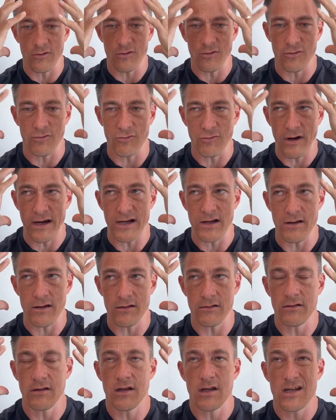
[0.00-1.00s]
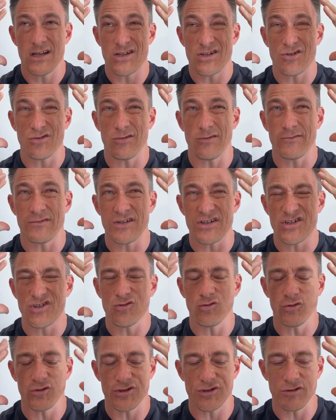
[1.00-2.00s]
greater sort of
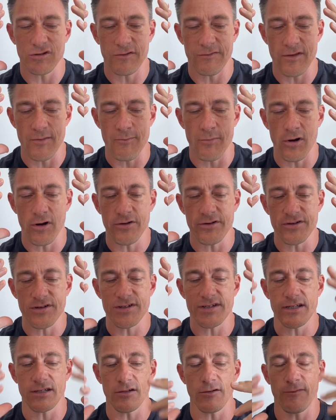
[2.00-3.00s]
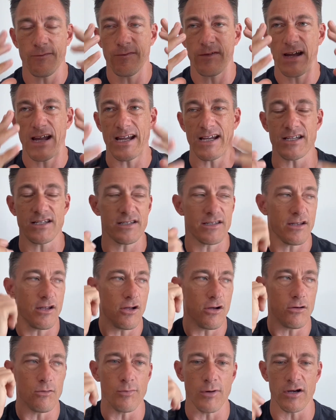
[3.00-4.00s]
distortion of the bones in your face,
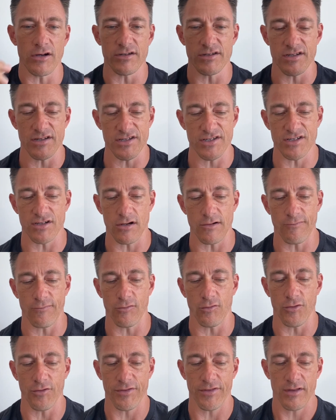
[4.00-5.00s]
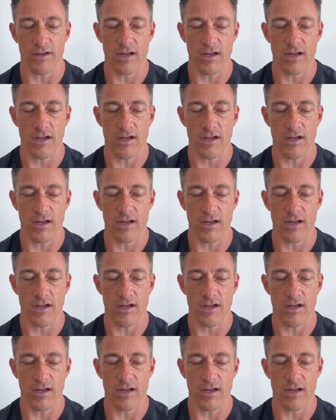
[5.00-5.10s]
elbows, and so forth.